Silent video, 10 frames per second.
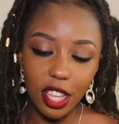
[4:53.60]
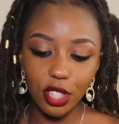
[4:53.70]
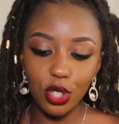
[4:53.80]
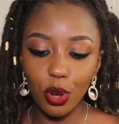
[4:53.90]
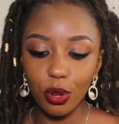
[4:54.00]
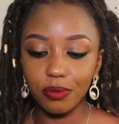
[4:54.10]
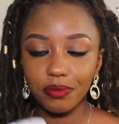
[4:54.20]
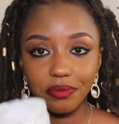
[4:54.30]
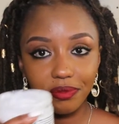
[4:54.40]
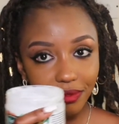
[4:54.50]
So
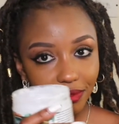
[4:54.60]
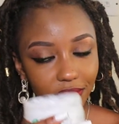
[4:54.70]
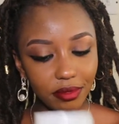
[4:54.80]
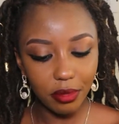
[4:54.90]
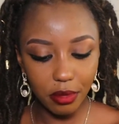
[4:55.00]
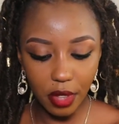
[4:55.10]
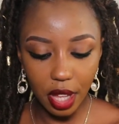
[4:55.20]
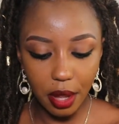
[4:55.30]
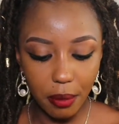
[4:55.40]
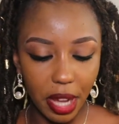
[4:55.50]

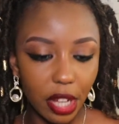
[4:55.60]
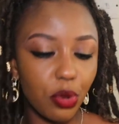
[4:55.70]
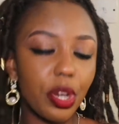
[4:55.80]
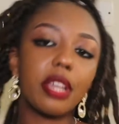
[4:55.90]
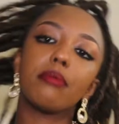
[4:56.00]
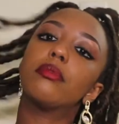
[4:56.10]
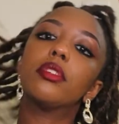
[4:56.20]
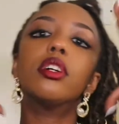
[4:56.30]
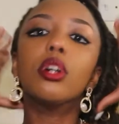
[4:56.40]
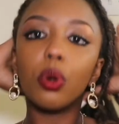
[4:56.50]
my cream,
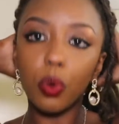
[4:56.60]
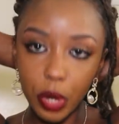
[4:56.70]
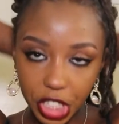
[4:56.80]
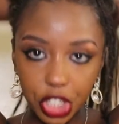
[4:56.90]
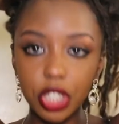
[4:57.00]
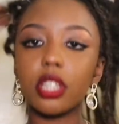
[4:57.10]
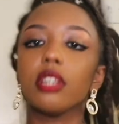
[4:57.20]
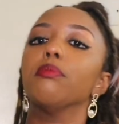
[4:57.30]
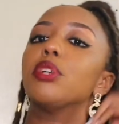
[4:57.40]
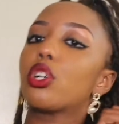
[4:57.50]
which
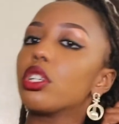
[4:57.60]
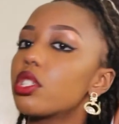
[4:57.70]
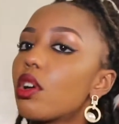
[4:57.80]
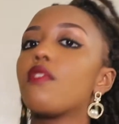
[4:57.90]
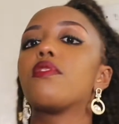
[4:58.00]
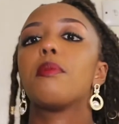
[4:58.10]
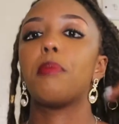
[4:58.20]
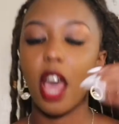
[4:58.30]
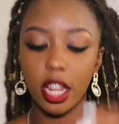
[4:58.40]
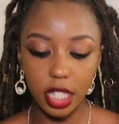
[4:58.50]
because of the
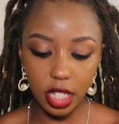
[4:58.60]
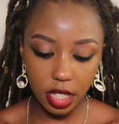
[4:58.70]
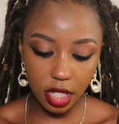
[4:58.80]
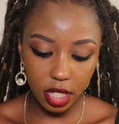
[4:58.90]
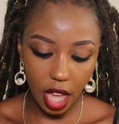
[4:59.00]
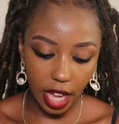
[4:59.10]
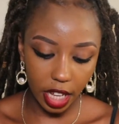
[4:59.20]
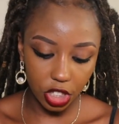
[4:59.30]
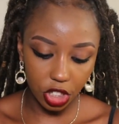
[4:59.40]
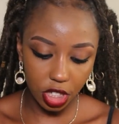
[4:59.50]
partings, I
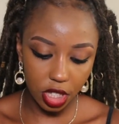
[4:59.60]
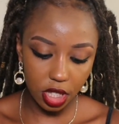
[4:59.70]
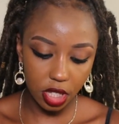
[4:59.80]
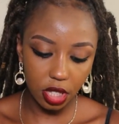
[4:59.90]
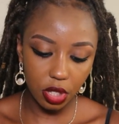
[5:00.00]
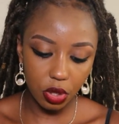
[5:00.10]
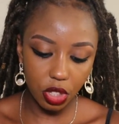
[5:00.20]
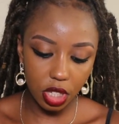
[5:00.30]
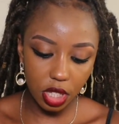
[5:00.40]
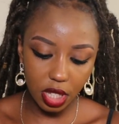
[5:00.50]
can just you
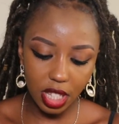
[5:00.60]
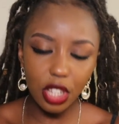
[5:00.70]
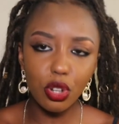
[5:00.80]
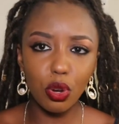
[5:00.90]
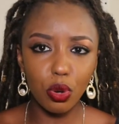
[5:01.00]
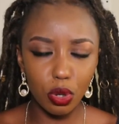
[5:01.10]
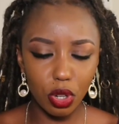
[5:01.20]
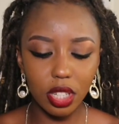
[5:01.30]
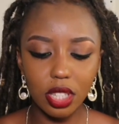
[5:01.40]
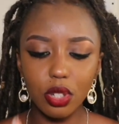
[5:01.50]
just kidogo,
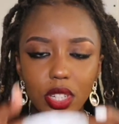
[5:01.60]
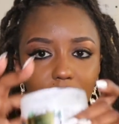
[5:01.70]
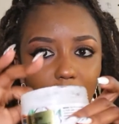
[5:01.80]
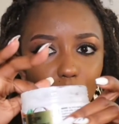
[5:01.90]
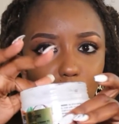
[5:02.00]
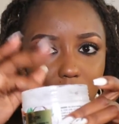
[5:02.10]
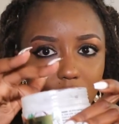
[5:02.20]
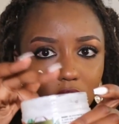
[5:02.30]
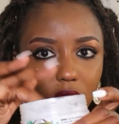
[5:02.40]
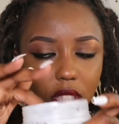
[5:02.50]
not a lot,
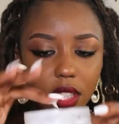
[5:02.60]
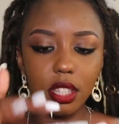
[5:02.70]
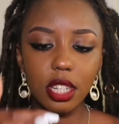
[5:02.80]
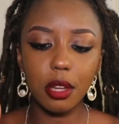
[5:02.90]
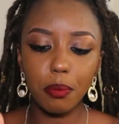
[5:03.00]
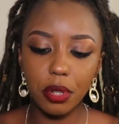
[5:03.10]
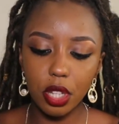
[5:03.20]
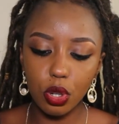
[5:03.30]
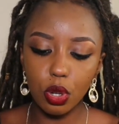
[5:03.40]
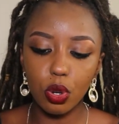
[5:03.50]
just dip
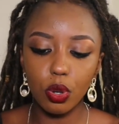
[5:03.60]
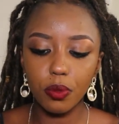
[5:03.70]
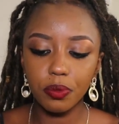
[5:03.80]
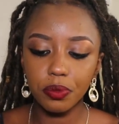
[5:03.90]
kidogo,